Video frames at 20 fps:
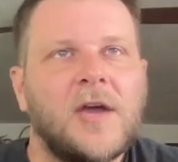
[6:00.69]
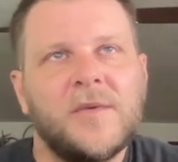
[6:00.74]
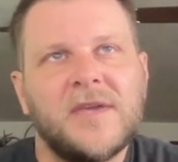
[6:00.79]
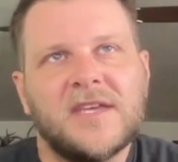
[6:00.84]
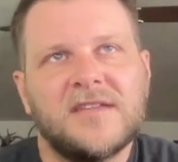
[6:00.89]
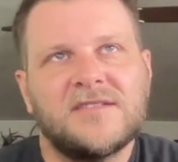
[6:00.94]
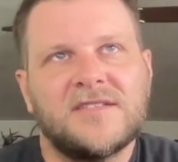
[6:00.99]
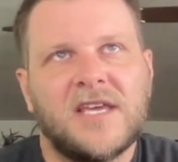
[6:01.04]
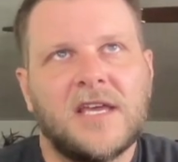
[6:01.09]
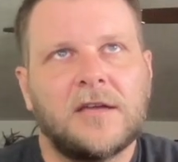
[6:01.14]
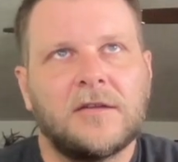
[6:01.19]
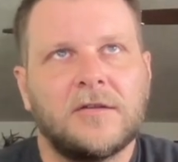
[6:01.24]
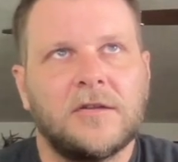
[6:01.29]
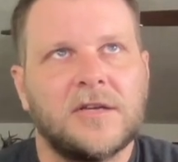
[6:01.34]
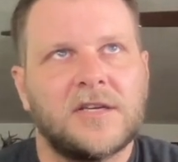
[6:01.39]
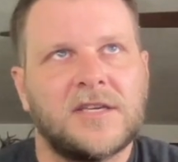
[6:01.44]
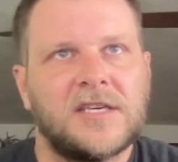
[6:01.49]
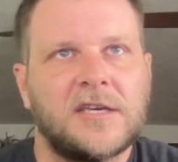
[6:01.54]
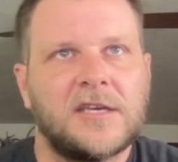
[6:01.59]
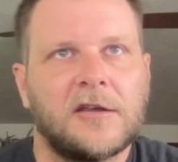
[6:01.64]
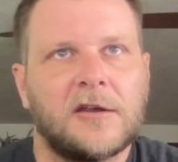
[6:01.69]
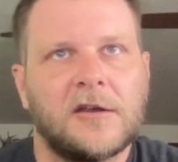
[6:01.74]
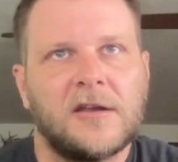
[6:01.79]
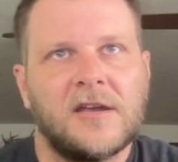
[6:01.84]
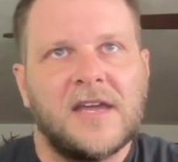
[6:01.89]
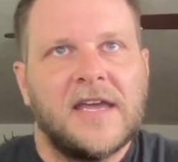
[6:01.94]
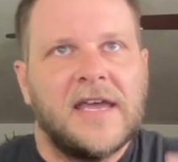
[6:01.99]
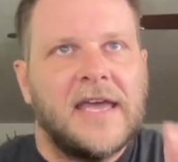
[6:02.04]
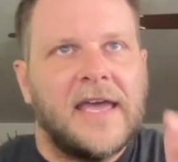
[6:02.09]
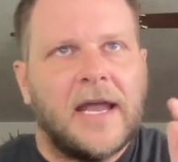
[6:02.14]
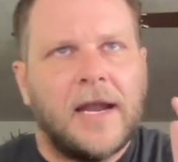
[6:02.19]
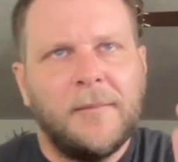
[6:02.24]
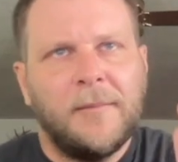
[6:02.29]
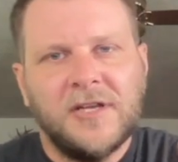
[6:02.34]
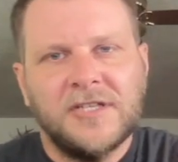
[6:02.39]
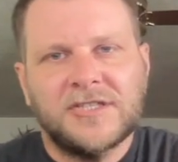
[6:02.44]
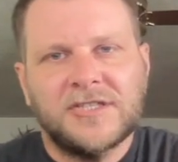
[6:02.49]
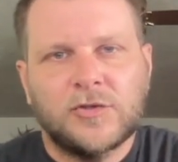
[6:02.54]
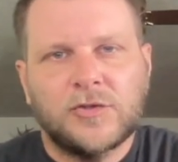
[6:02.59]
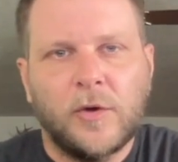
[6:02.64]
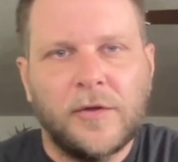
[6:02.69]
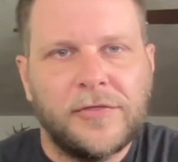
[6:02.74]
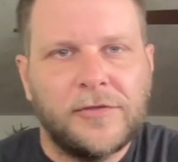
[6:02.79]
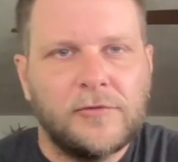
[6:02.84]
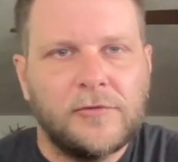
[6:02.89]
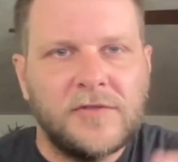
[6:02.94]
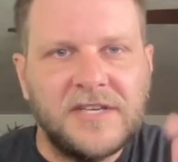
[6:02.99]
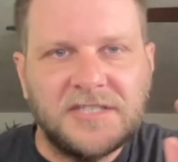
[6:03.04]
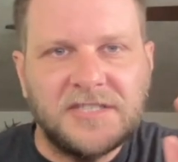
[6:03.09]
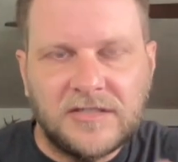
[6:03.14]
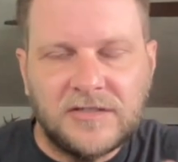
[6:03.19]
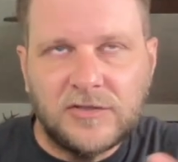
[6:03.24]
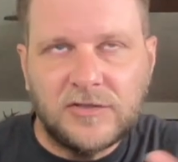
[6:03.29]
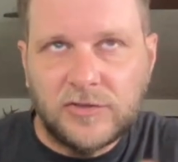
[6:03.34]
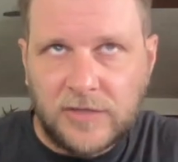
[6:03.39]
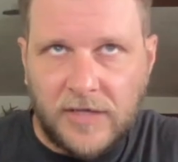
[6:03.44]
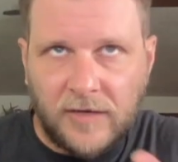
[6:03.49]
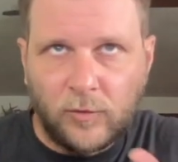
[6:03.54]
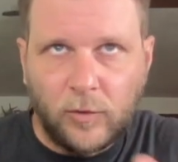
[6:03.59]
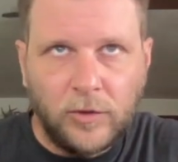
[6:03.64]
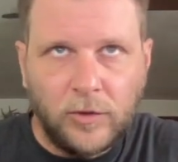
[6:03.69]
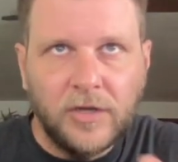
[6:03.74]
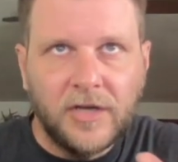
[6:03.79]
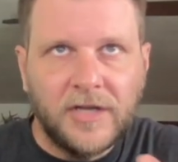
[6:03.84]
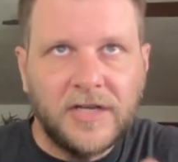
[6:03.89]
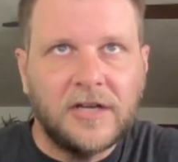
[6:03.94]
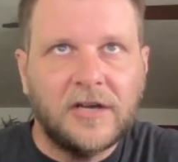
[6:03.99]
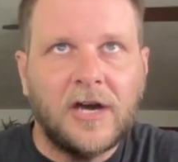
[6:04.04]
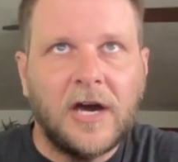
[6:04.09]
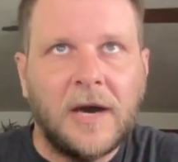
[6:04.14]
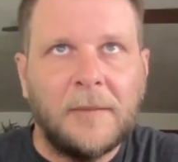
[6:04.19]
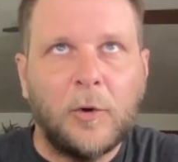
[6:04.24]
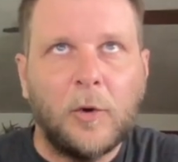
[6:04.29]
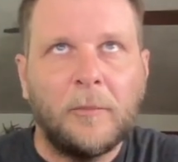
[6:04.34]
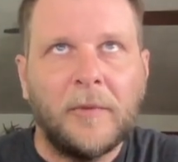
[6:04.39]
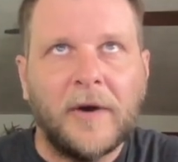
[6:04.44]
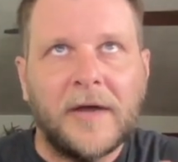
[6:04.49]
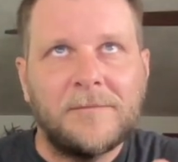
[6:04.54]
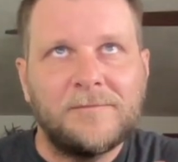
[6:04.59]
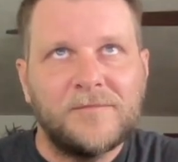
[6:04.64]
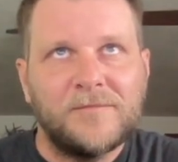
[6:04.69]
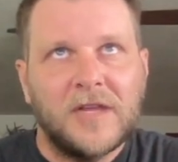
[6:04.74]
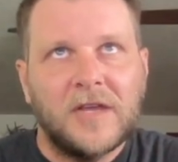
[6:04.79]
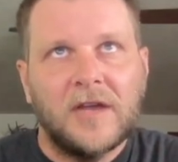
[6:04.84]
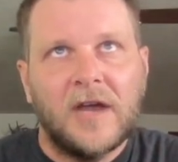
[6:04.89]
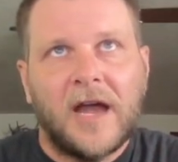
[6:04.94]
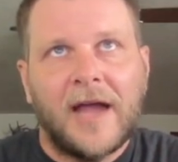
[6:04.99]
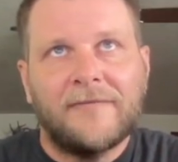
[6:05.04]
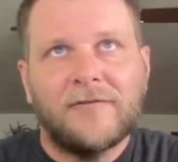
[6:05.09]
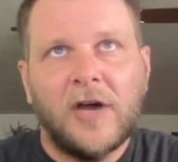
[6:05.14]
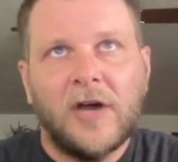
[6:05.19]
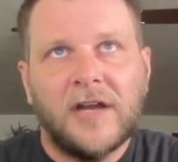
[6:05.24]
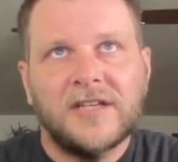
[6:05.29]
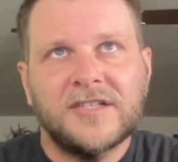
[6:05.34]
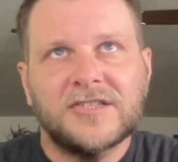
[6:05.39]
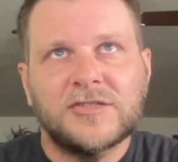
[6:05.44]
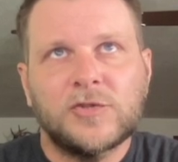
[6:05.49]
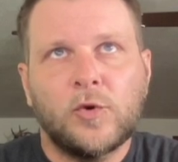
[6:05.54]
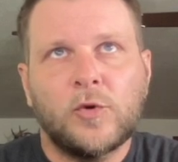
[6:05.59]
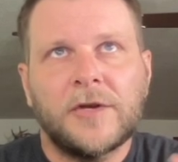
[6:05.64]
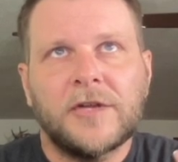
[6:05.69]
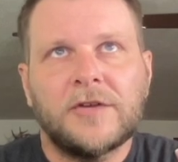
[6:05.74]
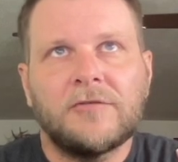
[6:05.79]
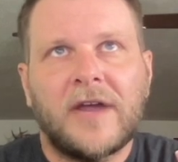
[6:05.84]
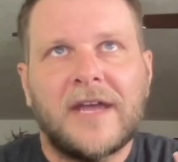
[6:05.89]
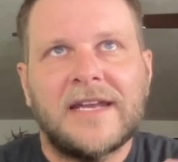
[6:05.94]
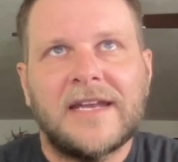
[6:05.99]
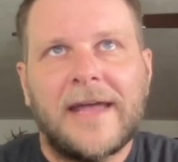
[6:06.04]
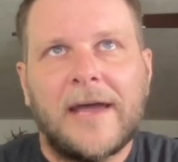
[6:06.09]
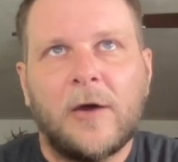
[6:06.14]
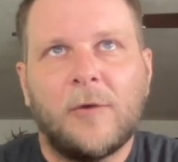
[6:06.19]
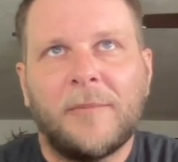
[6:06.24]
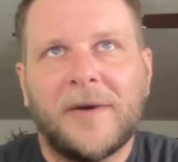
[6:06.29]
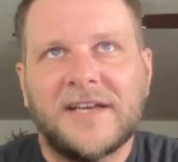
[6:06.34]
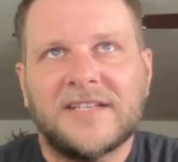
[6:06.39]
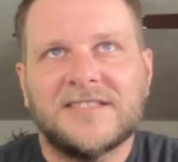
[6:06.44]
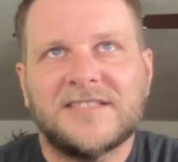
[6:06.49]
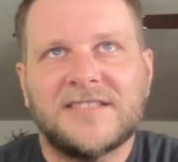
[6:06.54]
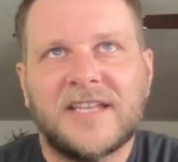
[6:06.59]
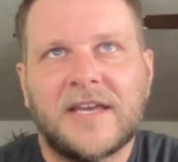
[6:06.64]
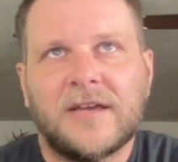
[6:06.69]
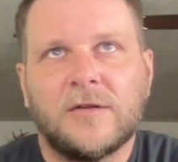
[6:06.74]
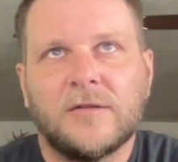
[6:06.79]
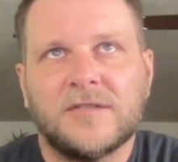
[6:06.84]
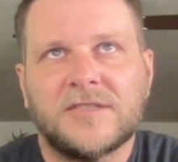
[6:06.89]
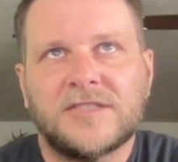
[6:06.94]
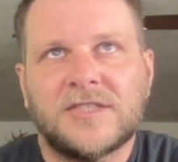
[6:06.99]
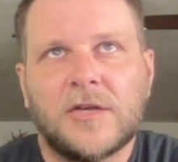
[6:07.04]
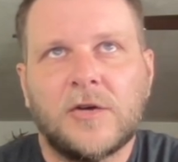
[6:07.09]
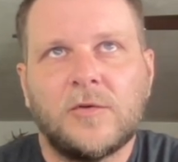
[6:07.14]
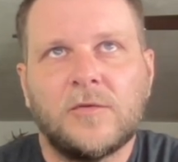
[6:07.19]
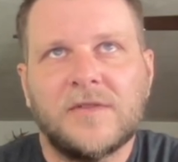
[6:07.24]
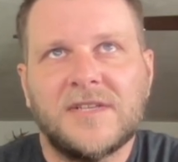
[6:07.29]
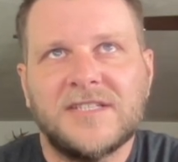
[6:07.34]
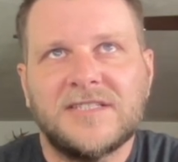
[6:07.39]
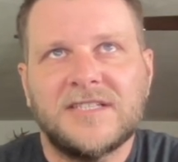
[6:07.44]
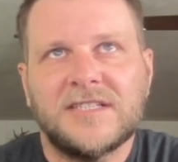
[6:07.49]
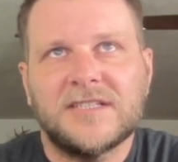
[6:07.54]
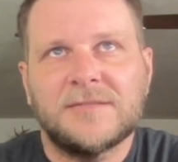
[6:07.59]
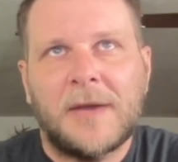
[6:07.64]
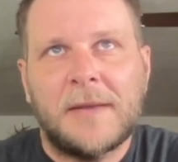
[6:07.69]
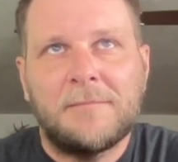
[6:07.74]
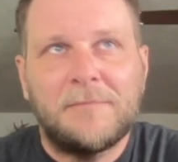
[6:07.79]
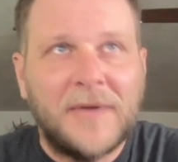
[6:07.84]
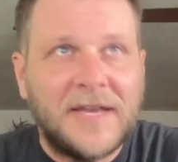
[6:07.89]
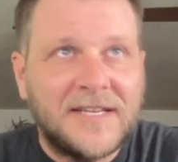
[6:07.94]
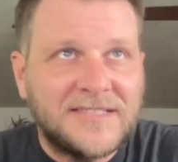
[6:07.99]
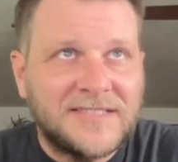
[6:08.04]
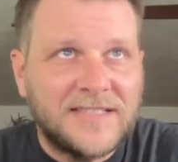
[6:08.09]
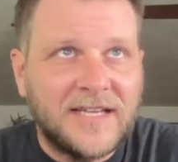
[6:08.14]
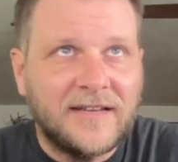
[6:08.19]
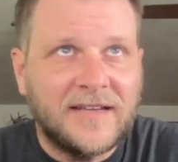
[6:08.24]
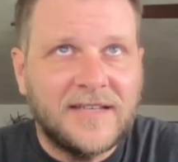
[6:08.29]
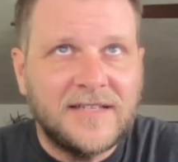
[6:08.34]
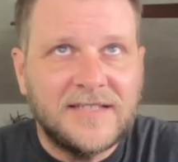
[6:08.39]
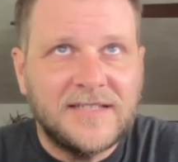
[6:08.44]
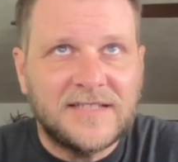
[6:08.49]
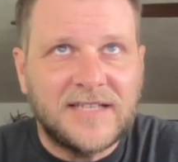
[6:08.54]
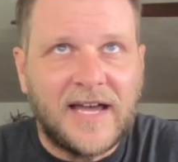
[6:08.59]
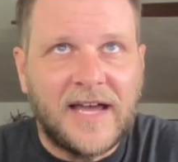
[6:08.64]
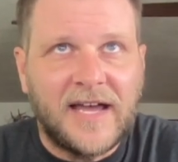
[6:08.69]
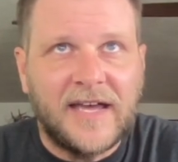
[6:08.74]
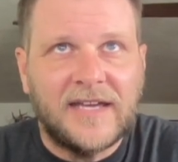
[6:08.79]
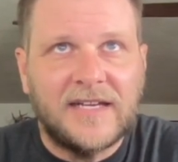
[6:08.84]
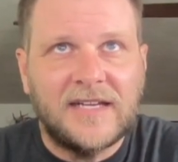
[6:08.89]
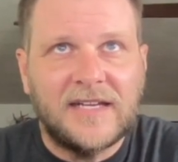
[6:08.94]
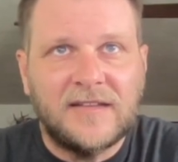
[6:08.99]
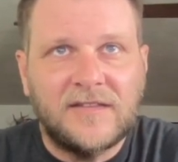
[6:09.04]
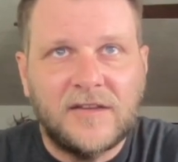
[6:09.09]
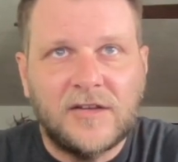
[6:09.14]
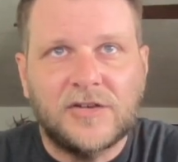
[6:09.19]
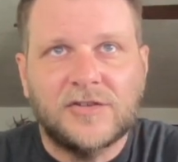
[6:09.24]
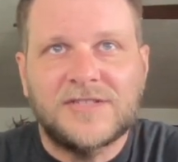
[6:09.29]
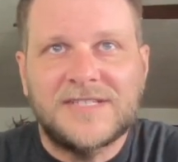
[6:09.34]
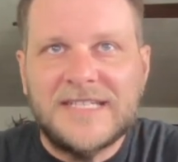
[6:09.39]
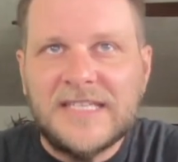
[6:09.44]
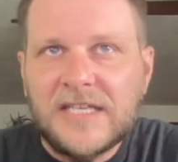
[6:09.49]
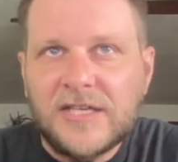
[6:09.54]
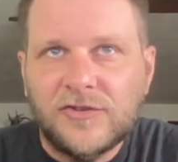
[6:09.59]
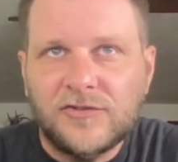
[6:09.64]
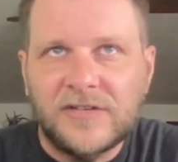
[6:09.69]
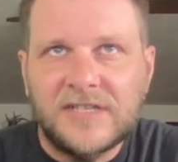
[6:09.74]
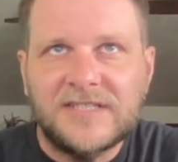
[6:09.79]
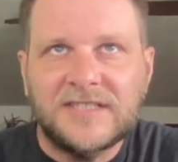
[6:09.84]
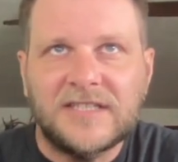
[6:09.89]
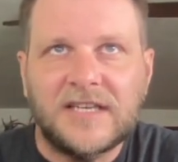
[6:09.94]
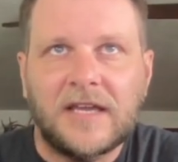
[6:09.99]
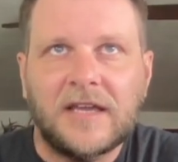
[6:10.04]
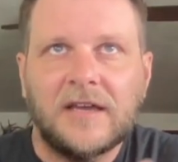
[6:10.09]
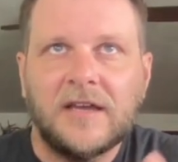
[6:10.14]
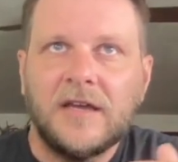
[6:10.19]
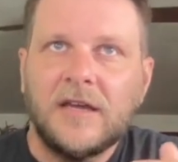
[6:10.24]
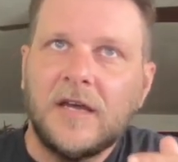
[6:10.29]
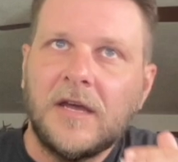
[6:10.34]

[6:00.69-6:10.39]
we can take a look here. And I'm going to scroll through these and we'll look at a couple, but I've got it sorted right now by sales. So this is my best-selling design and they're decreasing.